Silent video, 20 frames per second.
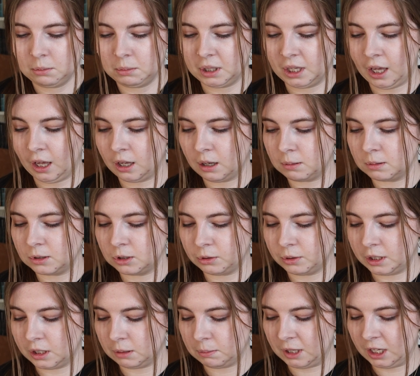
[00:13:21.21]
became
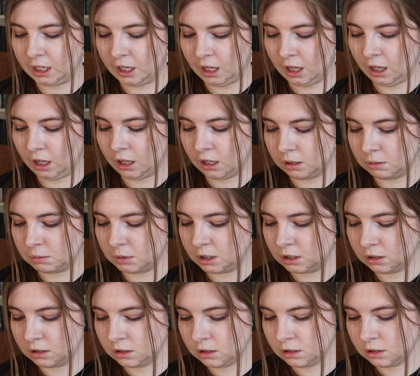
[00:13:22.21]
who he became